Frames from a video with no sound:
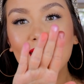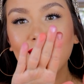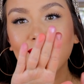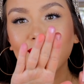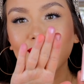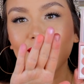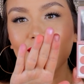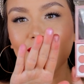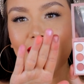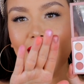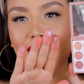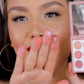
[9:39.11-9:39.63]

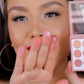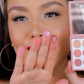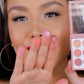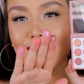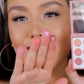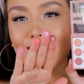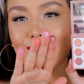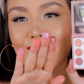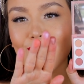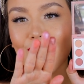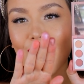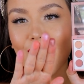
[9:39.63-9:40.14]
look how
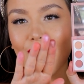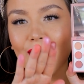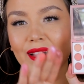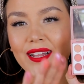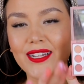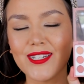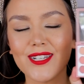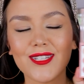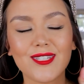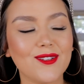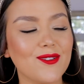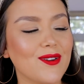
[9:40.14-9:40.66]
small. It
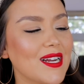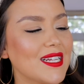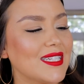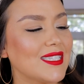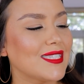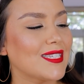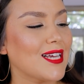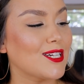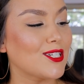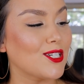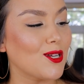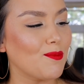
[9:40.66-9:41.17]
just creates
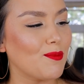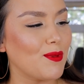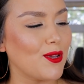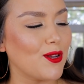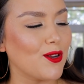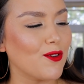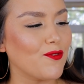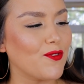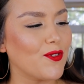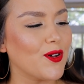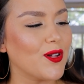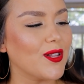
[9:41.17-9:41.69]
such a
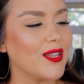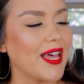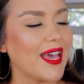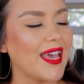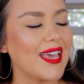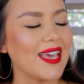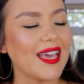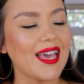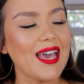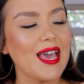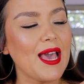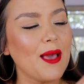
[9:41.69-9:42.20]
beautiful,
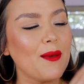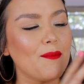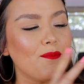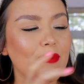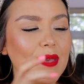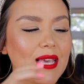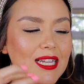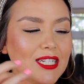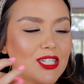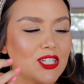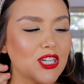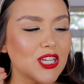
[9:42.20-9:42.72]
like,
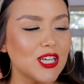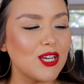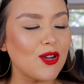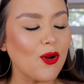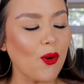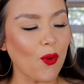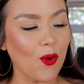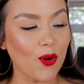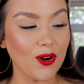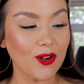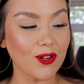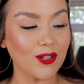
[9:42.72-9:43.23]
peachy
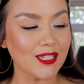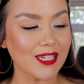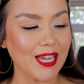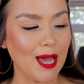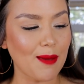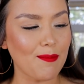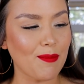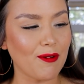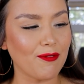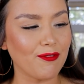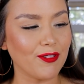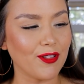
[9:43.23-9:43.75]
coral
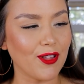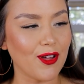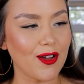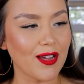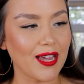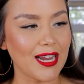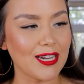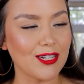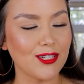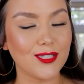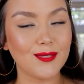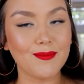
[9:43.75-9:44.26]
type of look.
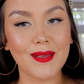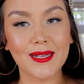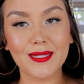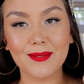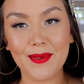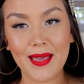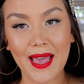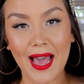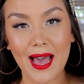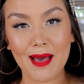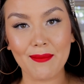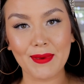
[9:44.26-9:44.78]
It just makes
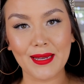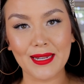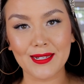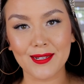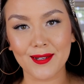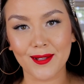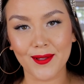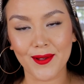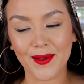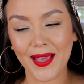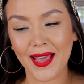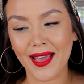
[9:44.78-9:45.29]
me happy to
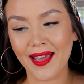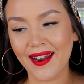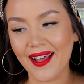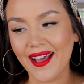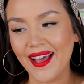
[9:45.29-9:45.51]
look at.